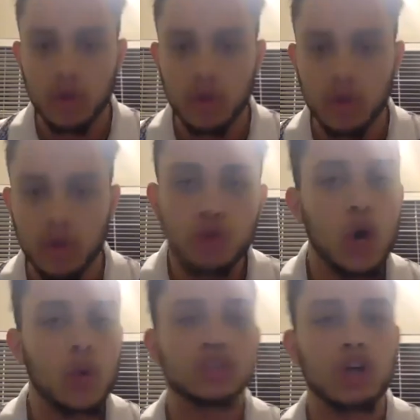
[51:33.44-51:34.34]
If you
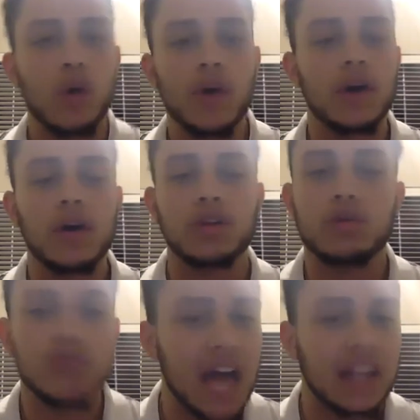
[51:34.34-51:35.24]
don't know what's going
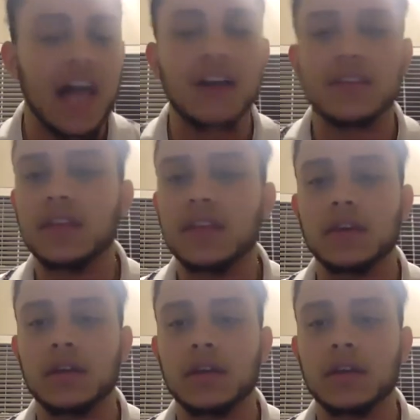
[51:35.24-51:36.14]
on, you're not locked in.